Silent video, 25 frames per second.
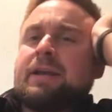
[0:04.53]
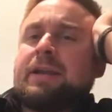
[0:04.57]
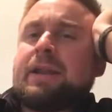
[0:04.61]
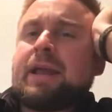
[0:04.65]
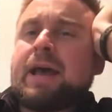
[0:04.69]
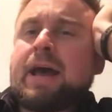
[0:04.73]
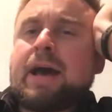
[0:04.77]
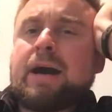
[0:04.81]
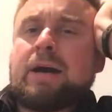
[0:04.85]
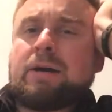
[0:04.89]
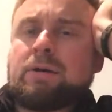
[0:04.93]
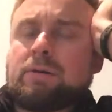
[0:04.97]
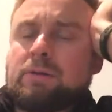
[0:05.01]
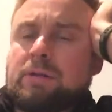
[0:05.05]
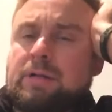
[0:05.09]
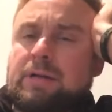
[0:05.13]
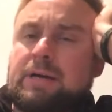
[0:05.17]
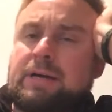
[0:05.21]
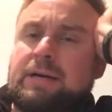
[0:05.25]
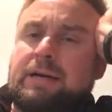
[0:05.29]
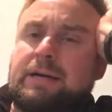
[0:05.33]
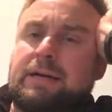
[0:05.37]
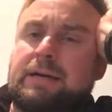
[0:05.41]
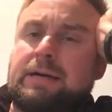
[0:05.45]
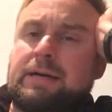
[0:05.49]
Now,
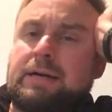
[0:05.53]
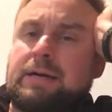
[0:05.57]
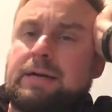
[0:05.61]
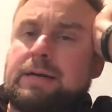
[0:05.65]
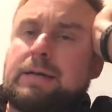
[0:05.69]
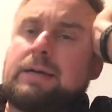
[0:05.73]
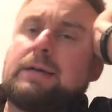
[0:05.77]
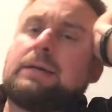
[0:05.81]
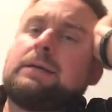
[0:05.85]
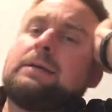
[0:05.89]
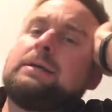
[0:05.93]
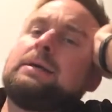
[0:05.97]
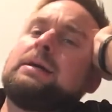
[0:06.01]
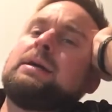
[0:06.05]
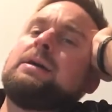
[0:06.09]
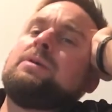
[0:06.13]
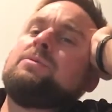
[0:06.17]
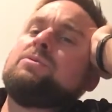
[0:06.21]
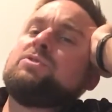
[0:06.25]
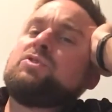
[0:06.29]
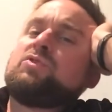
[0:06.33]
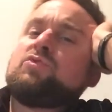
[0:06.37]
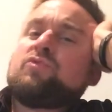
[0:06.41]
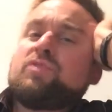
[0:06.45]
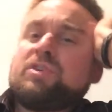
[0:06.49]
I
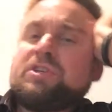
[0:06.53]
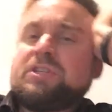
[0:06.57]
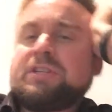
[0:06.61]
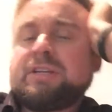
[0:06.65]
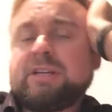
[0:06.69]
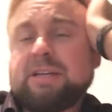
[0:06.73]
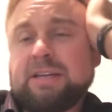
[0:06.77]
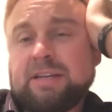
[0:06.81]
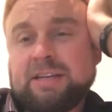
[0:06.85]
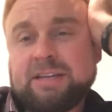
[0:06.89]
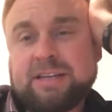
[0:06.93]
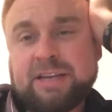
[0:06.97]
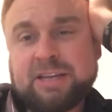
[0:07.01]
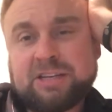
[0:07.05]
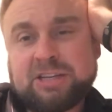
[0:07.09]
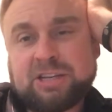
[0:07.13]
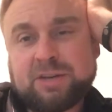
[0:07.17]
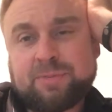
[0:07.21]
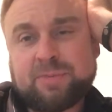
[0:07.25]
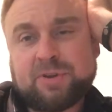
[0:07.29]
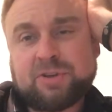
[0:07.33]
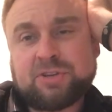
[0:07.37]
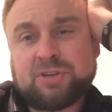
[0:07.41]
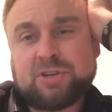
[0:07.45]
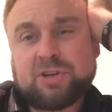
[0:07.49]
was recently
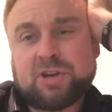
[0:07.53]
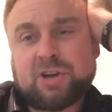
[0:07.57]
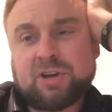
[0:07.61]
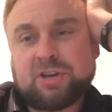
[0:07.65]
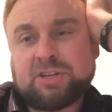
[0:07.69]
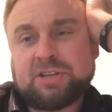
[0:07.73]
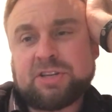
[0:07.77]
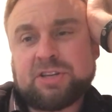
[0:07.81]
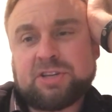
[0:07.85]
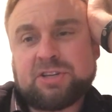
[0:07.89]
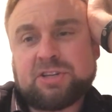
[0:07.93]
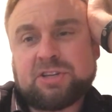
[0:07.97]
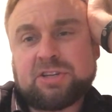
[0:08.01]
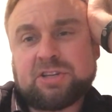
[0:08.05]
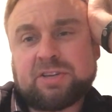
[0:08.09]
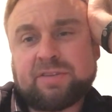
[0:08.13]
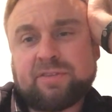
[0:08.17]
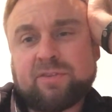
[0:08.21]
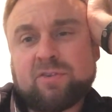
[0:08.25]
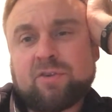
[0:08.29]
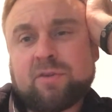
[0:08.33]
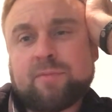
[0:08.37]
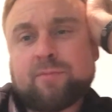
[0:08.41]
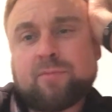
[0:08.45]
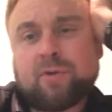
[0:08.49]
teaching a bunch of yoga teachers
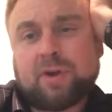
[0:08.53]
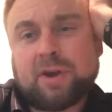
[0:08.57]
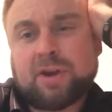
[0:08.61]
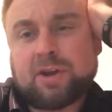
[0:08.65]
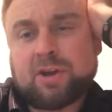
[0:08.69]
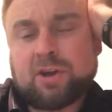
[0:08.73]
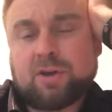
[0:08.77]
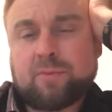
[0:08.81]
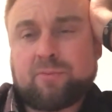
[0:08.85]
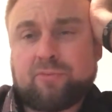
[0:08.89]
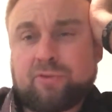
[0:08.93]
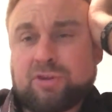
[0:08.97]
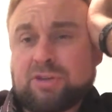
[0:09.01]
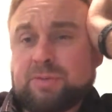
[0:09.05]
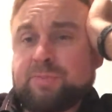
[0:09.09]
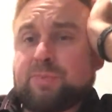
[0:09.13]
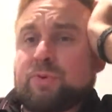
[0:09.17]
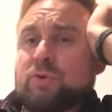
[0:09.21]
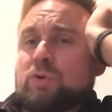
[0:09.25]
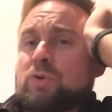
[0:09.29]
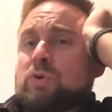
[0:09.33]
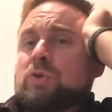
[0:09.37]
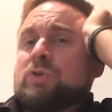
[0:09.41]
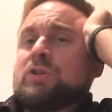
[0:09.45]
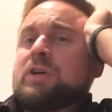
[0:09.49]
something called Embodied Yoga
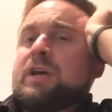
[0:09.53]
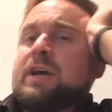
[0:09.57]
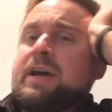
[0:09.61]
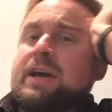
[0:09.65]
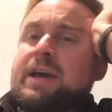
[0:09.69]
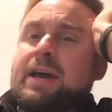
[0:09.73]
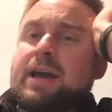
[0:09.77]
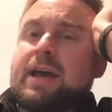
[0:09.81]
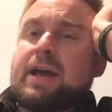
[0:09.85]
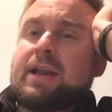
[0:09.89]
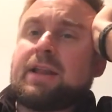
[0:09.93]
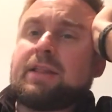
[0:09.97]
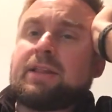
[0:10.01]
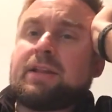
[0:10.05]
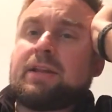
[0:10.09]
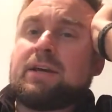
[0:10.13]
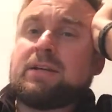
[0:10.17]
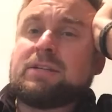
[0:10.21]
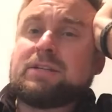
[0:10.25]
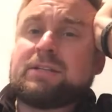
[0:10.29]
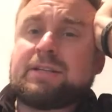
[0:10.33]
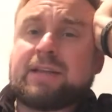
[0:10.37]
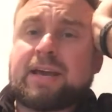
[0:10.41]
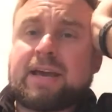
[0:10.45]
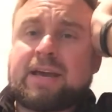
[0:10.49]
Principles, and at the
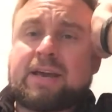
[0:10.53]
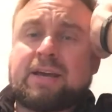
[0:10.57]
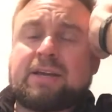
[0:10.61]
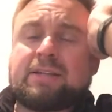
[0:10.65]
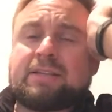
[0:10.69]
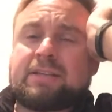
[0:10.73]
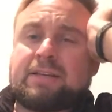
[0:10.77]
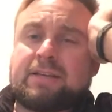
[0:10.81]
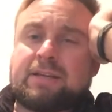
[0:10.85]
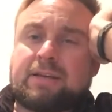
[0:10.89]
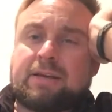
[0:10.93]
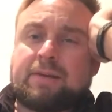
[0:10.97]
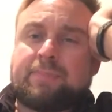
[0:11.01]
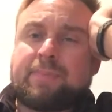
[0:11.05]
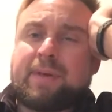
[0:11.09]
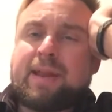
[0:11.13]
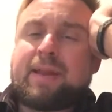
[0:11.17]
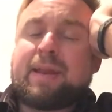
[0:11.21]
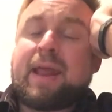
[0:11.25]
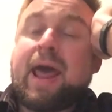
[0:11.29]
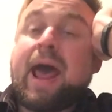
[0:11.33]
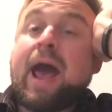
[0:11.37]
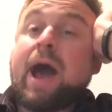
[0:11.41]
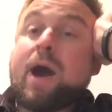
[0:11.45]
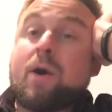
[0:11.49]
last day I did about
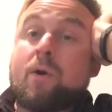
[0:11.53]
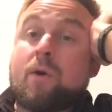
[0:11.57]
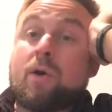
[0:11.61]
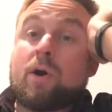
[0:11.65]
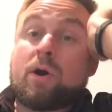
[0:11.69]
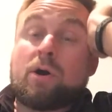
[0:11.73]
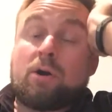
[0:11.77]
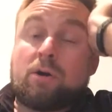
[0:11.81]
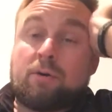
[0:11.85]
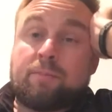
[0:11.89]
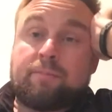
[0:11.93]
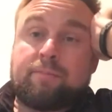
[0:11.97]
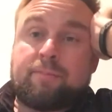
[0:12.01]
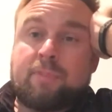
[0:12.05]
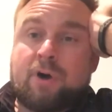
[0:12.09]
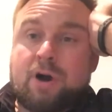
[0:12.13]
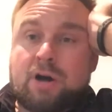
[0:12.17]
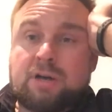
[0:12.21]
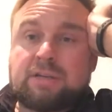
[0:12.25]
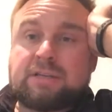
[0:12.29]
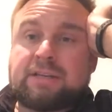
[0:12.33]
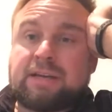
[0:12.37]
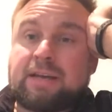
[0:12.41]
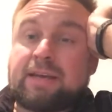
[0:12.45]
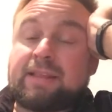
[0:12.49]
an hour on
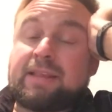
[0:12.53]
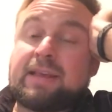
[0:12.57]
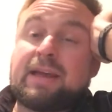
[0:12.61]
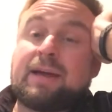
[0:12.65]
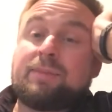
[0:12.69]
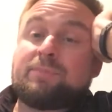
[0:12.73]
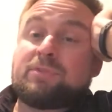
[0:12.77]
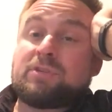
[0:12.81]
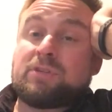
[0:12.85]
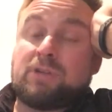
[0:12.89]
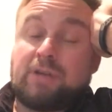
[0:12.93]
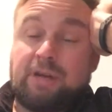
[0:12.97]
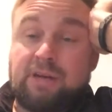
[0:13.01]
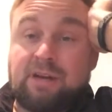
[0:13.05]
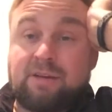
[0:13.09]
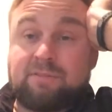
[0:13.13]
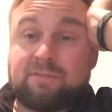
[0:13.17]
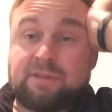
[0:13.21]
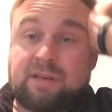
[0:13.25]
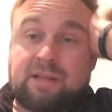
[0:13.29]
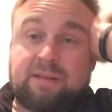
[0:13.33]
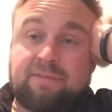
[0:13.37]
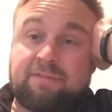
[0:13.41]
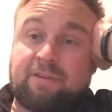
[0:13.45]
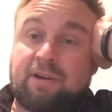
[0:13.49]
marketing, and they absolutely
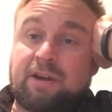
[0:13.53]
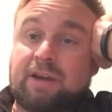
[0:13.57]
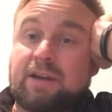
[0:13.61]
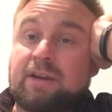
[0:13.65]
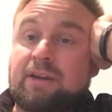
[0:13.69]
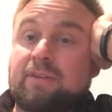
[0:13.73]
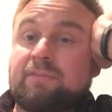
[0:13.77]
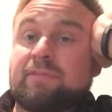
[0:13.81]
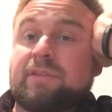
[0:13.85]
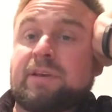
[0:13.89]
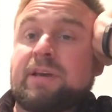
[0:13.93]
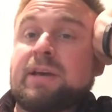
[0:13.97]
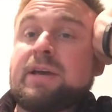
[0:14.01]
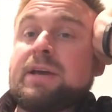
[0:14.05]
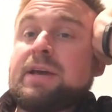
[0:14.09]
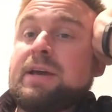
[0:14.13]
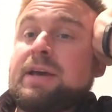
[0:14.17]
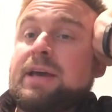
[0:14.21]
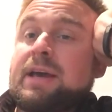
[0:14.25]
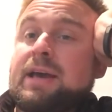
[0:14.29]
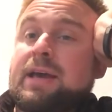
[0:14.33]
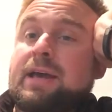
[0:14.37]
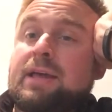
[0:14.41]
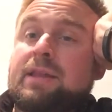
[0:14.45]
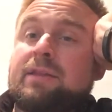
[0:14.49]
loved it. They fucking loved it.
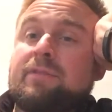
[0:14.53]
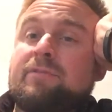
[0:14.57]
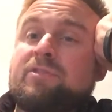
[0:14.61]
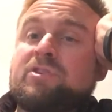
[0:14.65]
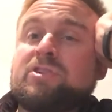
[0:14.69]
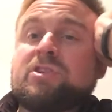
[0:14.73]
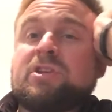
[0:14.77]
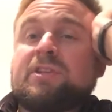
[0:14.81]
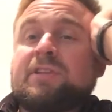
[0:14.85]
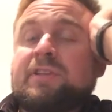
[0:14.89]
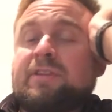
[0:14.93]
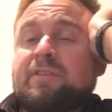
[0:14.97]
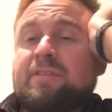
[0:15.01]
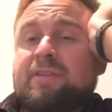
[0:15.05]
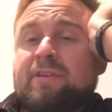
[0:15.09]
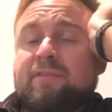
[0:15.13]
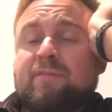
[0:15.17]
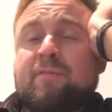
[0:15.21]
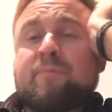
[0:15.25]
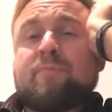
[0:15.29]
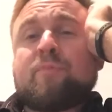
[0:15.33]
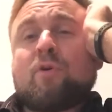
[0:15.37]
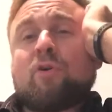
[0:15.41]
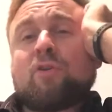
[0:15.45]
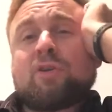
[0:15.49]
And the reason I did a thing
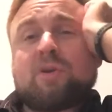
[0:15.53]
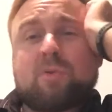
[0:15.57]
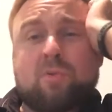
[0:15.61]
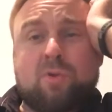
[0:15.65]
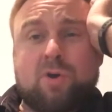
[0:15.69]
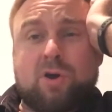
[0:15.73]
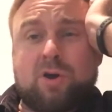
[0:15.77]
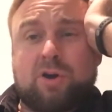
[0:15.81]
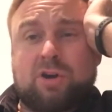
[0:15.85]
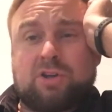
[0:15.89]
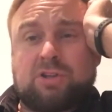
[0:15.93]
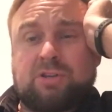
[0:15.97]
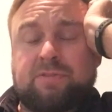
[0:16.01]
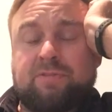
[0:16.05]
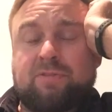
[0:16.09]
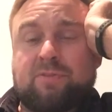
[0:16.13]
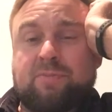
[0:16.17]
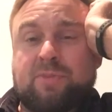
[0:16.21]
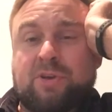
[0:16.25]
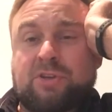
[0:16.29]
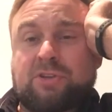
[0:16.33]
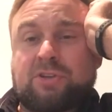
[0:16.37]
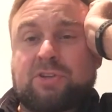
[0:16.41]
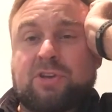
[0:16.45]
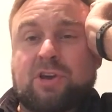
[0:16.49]
for body workers a few
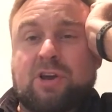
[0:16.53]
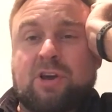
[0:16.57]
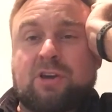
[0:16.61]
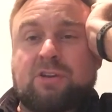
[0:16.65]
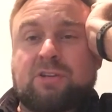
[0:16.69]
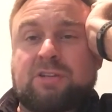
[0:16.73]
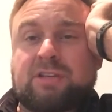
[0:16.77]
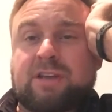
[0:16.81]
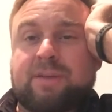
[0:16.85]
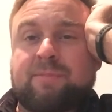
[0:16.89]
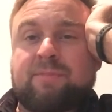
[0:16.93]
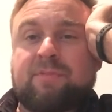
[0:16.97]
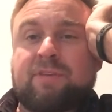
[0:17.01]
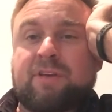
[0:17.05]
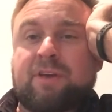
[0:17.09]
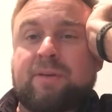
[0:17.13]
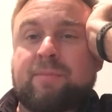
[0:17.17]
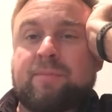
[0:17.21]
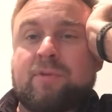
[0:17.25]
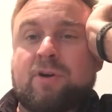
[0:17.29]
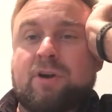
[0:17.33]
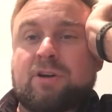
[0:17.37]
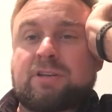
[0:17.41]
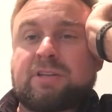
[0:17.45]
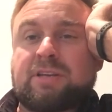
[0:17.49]
months ago, same
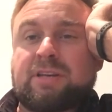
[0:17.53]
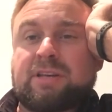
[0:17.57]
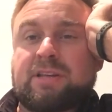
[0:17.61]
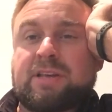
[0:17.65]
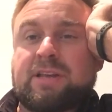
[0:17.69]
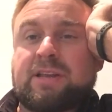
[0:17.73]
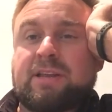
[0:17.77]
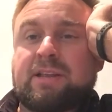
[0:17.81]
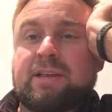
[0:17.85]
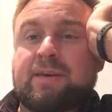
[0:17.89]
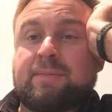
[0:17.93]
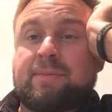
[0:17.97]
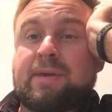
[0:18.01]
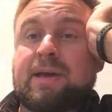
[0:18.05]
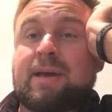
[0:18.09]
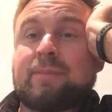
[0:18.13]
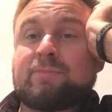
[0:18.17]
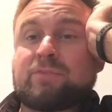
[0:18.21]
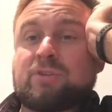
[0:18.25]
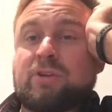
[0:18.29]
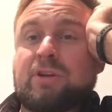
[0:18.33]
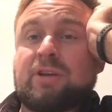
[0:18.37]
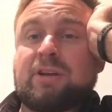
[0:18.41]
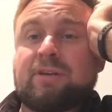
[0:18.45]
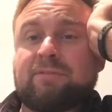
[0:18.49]
thing, marketing, and then they
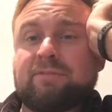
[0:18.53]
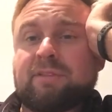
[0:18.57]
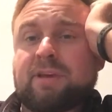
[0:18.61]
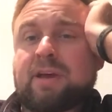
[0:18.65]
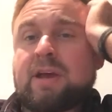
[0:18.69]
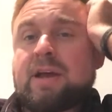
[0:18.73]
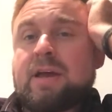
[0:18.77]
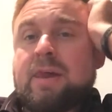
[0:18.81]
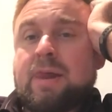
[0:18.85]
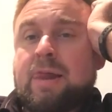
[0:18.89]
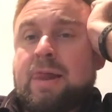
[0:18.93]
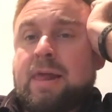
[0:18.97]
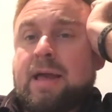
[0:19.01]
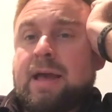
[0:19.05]
absolutely loved it.